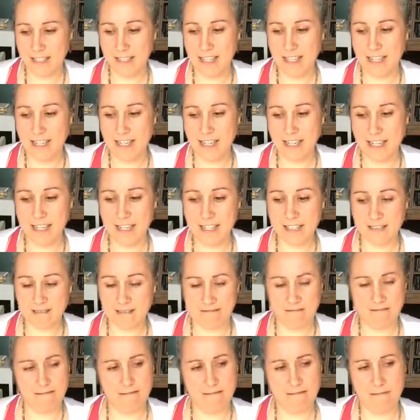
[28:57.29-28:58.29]

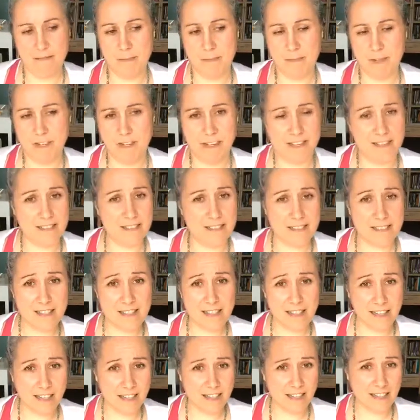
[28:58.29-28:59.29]
No, I'm not. I was going to say
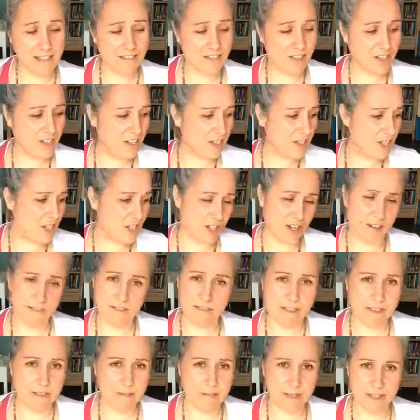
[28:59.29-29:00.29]
I'm going to give a good
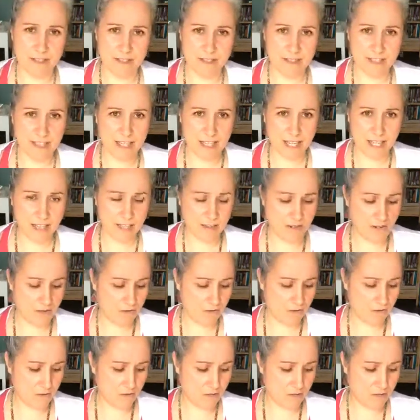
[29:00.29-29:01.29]
shuffle, but they're saying
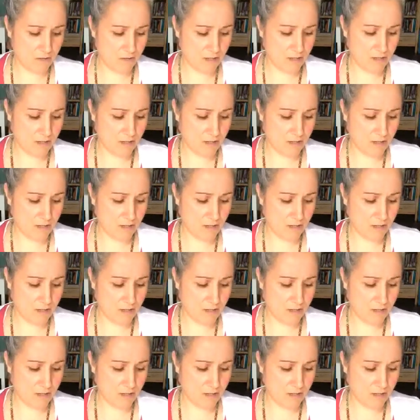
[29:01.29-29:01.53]
no.